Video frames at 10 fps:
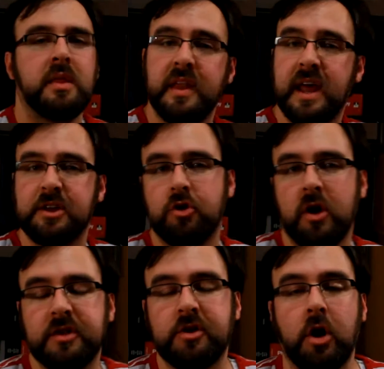The next
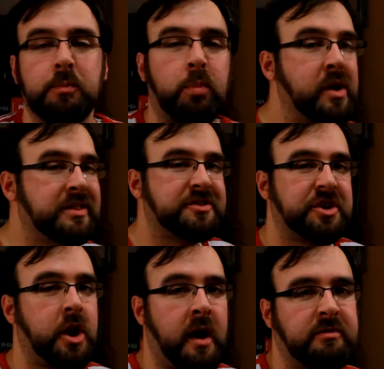drug is called
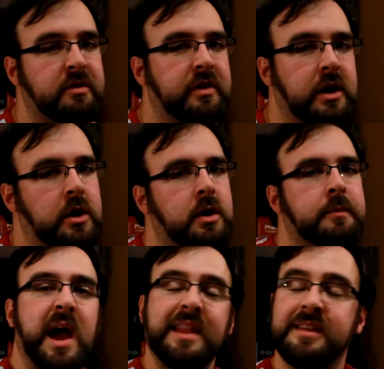brincidofovir,
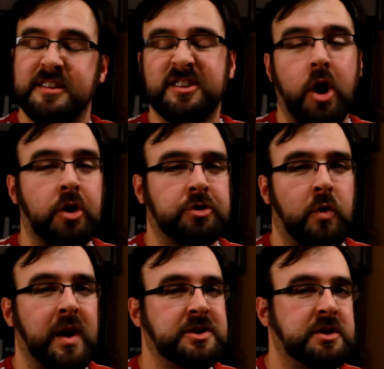and this is an
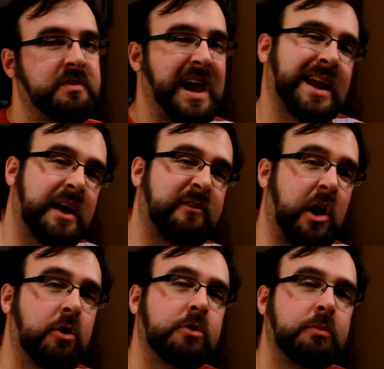alteration of an
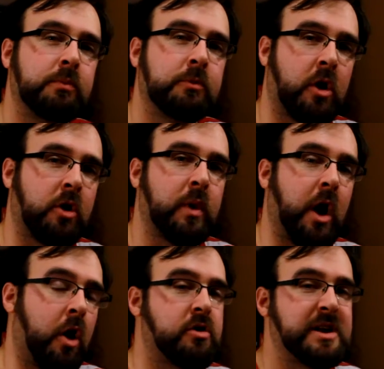antiviral drug we
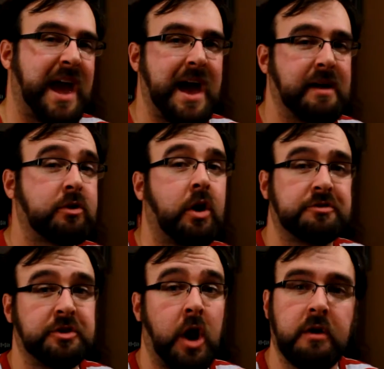already have called
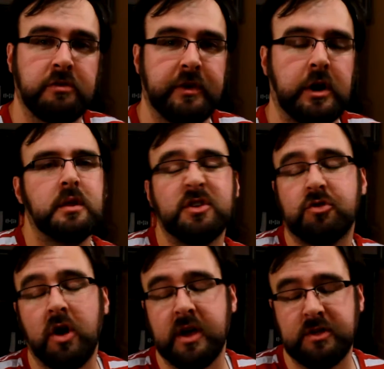cidofovir. This
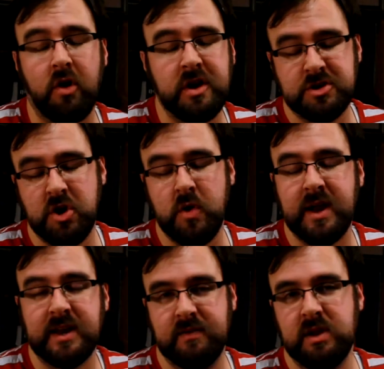drug has already shown
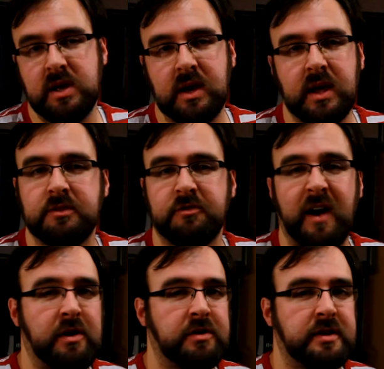activity against
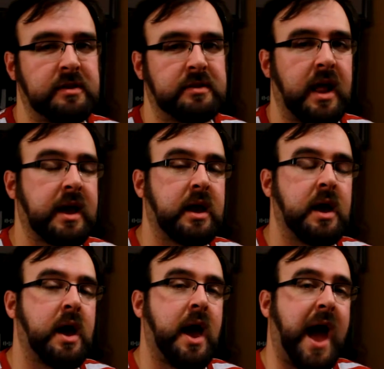viruses like
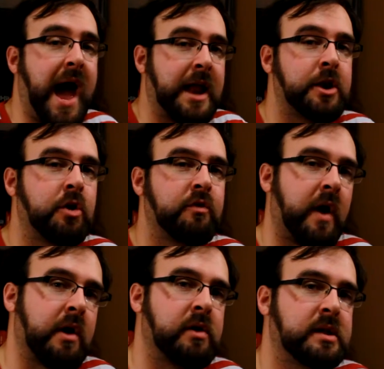
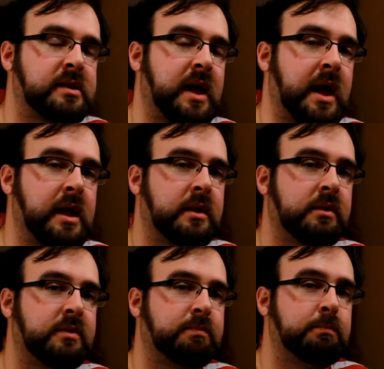adenovirus
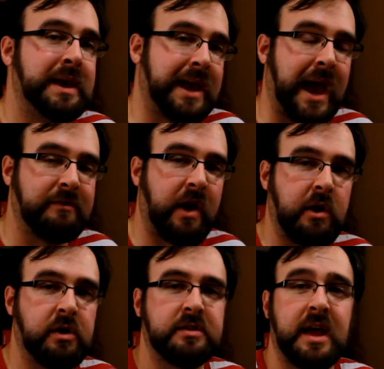and BK
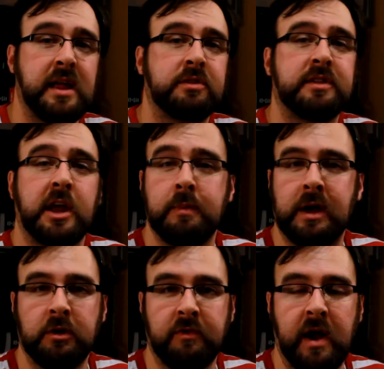virus and
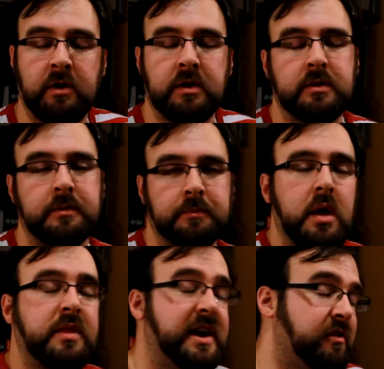cytomegalovirus.
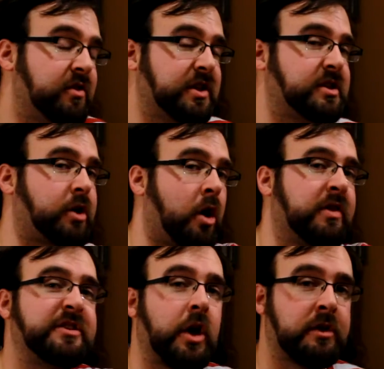The difference is all
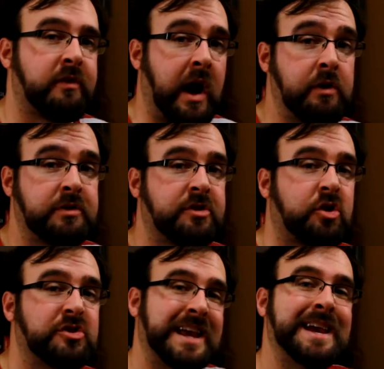these other viruses
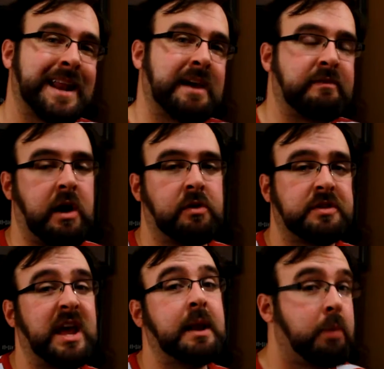are DNA
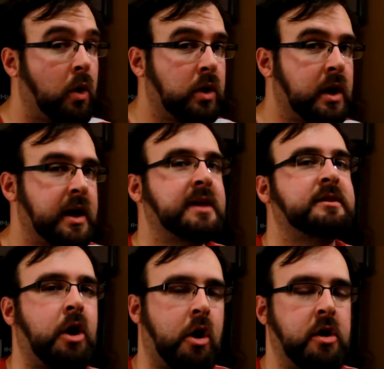virus, and Ebola is
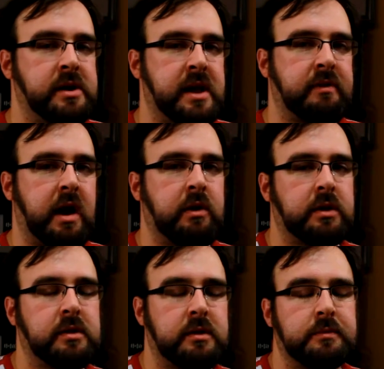an RNA
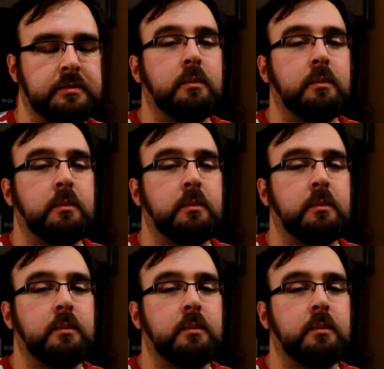virus.